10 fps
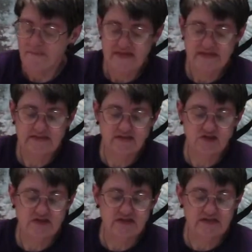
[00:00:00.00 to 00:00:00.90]
but this is
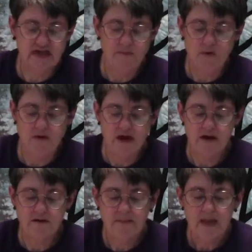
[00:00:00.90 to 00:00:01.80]
just a demo
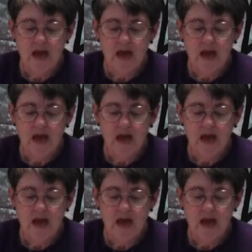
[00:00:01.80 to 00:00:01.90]
here.